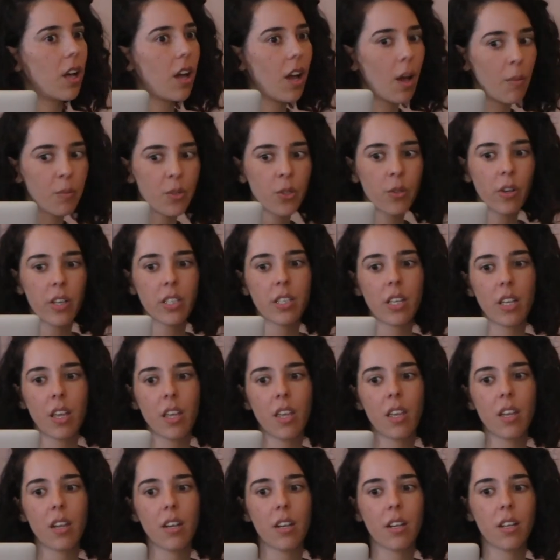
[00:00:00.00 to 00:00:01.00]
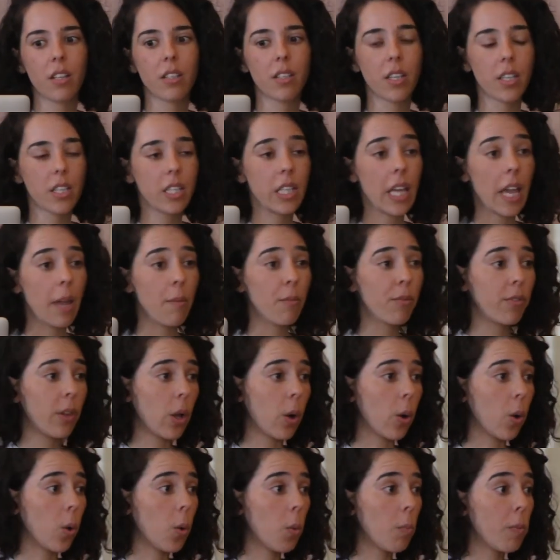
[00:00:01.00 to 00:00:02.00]
I'm stressing here the same
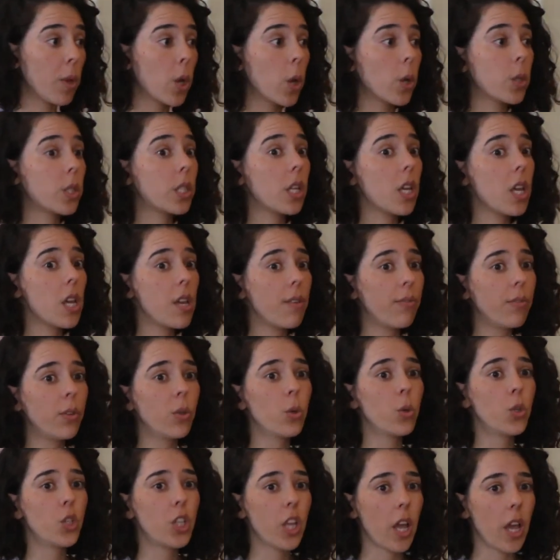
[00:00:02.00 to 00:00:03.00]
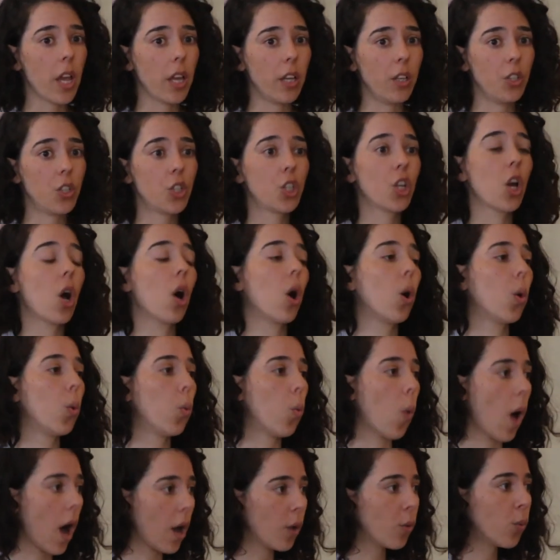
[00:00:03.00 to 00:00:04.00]
flow, because if you change
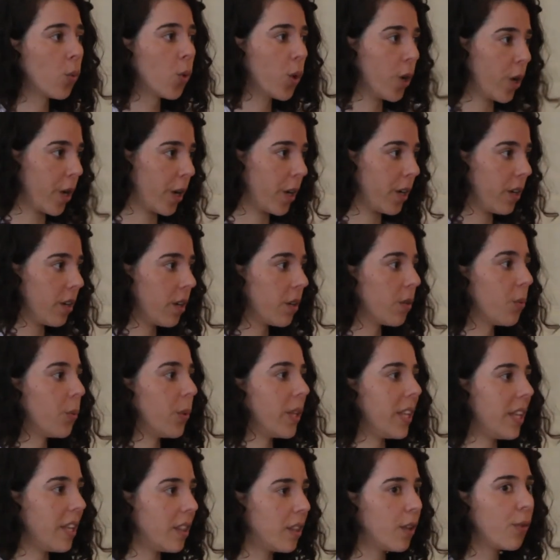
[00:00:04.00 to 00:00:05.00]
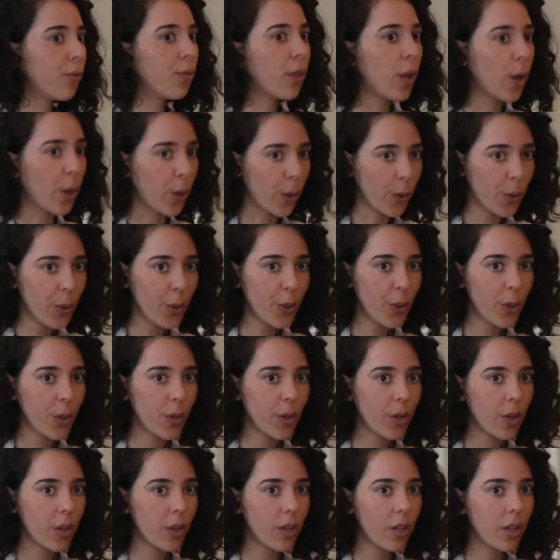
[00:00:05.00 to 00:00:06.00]
one word within the flow,
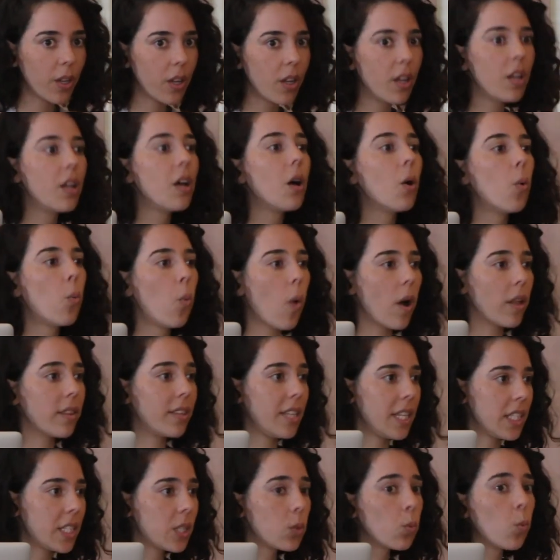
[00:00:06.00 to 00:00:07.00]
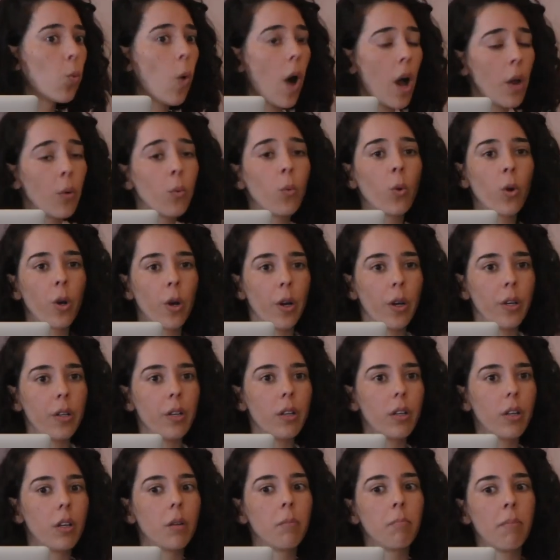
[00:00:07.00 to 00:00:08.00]
this one word
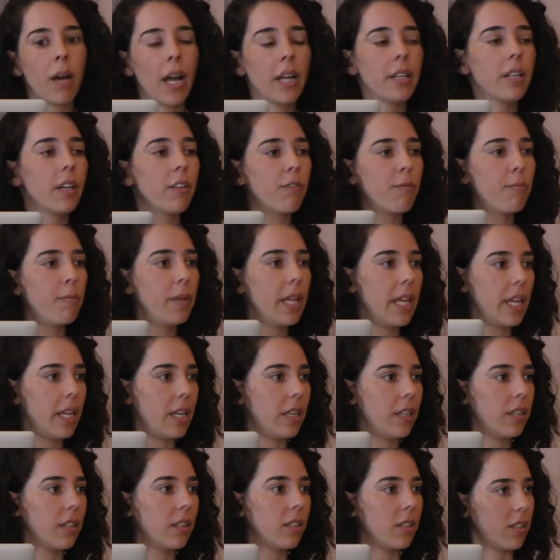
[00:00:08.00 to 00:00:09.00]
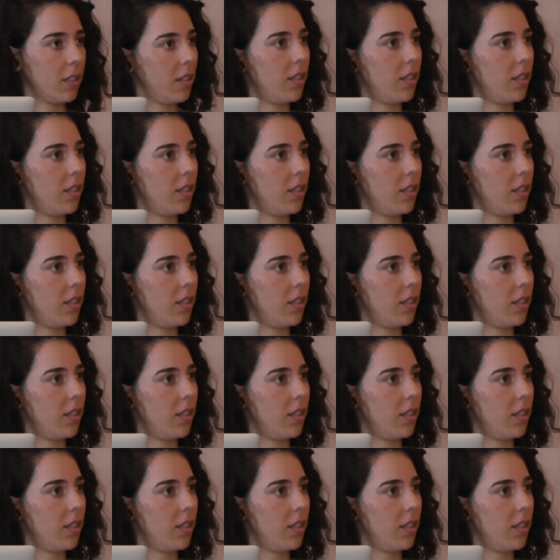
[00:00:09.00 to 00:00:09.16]
might have been